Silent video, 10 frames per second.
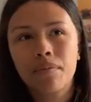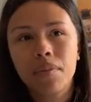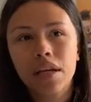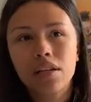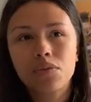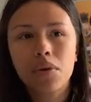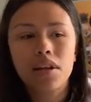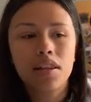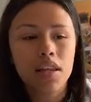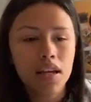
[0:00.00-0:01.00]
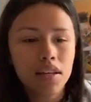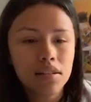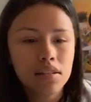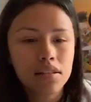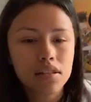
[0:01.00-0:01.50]
Because when
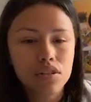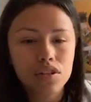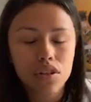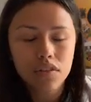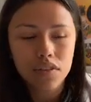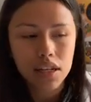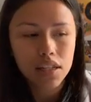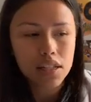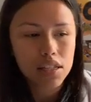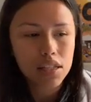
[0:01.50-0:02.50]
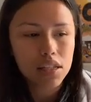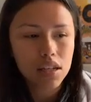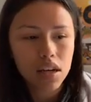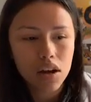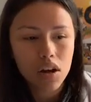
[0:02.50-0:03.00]
things surface,
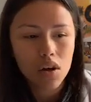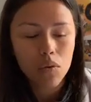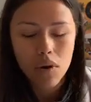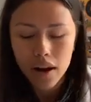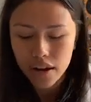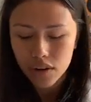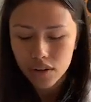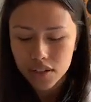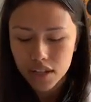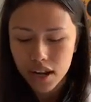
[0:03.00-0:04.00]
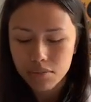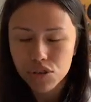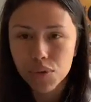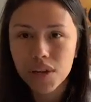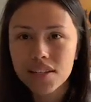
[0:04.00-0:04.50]
what I notice that I'm
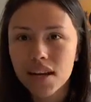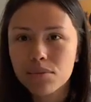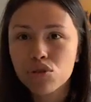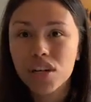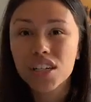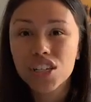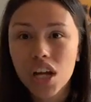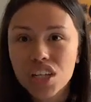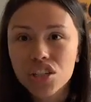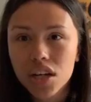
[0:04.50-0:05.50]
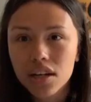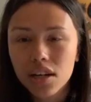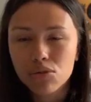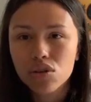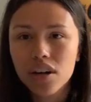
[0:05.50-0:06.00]
doing is that I'm trying to change it.
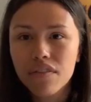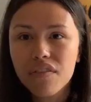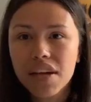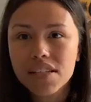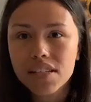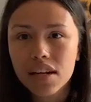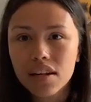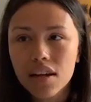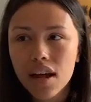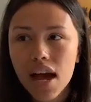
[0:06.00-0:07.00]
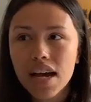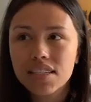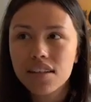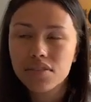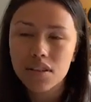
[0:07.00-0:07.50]
I'm trying to fix it
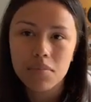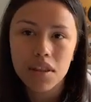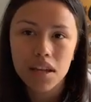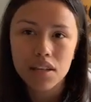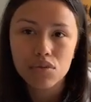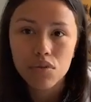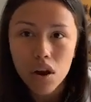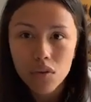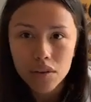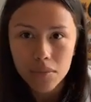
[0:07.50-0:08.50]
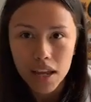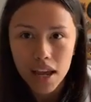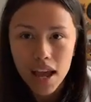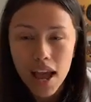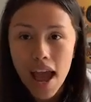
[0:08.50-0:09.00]
as if something is wrong with me.
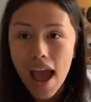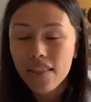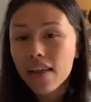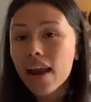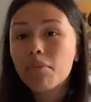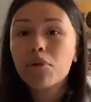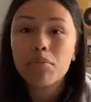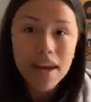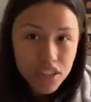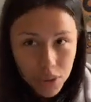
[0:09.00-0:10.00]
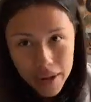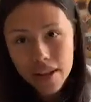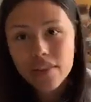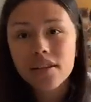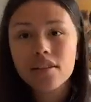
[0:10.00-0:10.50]
And then I'm
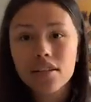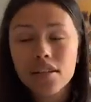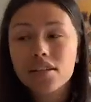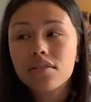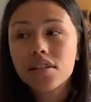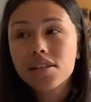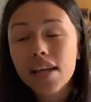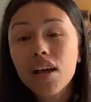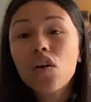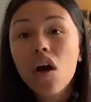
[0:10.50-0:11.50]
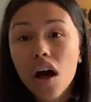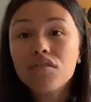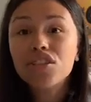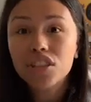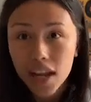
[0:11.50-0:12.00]
perpetuating the cycle
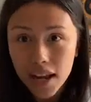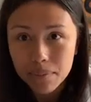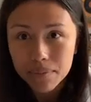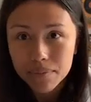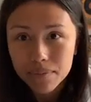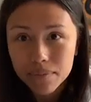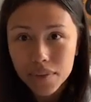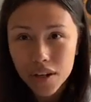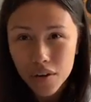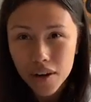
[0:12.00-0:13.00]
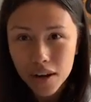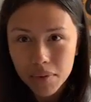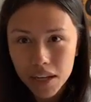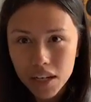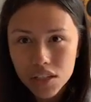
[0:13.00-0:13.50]
of shame. You know what I
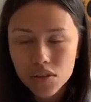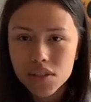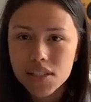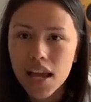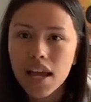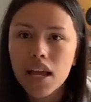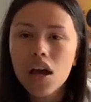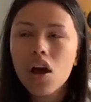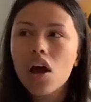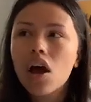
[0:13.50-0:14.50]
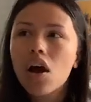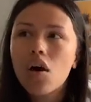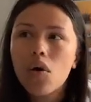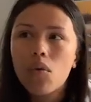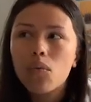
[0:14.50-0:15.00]
mean? So it's like,
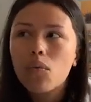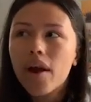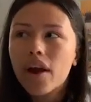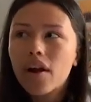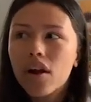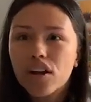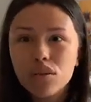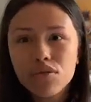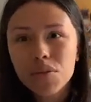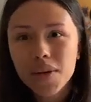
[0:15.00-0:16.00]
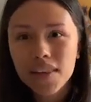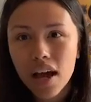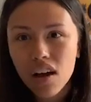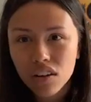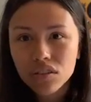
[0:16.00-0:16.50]
where are you doing
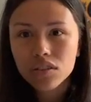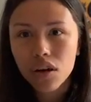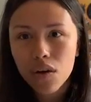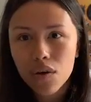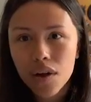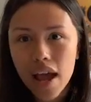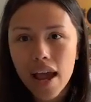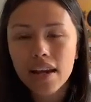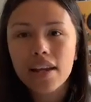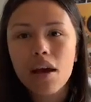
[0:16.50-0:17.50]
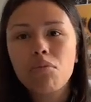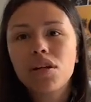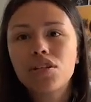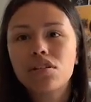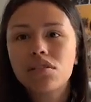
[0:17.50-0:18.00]
that also? And can we
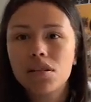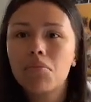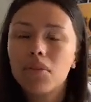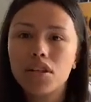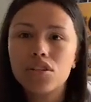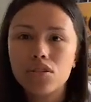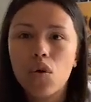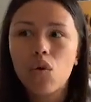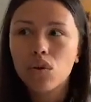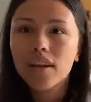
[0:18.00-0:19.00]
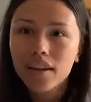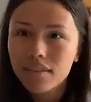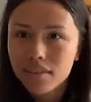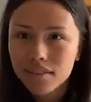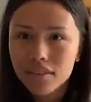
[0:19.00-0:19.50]
just simply just hold it?
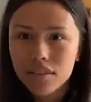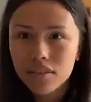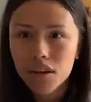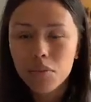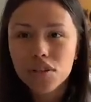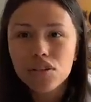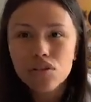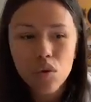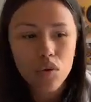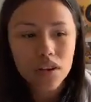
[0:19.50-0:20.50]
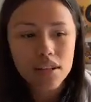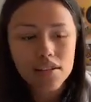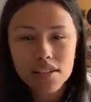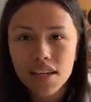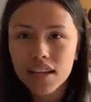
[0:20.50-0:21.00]
Can we just hold it,
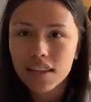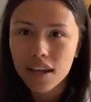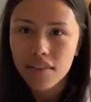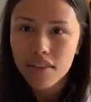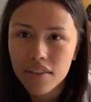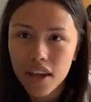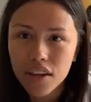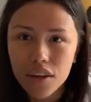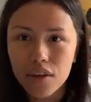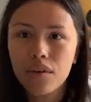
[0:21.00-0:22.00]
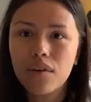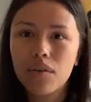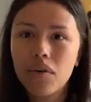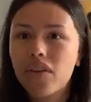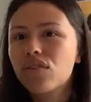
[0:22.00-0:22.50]
see it, love thank you,
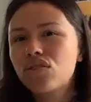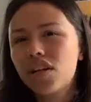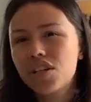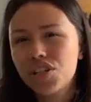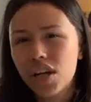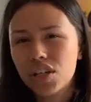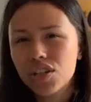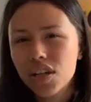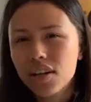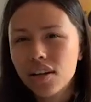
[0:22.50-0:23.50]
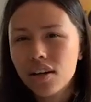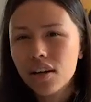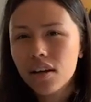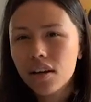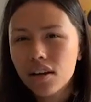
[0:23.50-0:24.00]
without trying to change it?
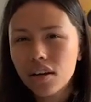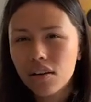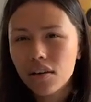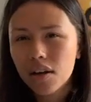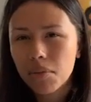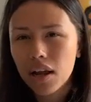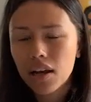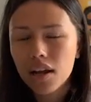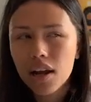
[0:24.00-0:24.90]
You know what I mean?